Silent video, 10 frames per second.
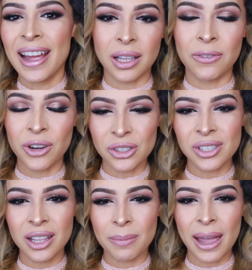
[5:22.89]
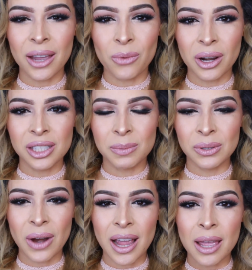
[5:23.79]
If you're interested in the bag and want to
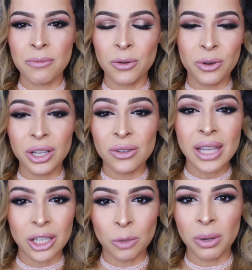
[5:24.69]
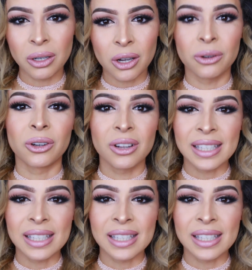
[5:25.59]
subscribe, feel free to use that coupon code, girl.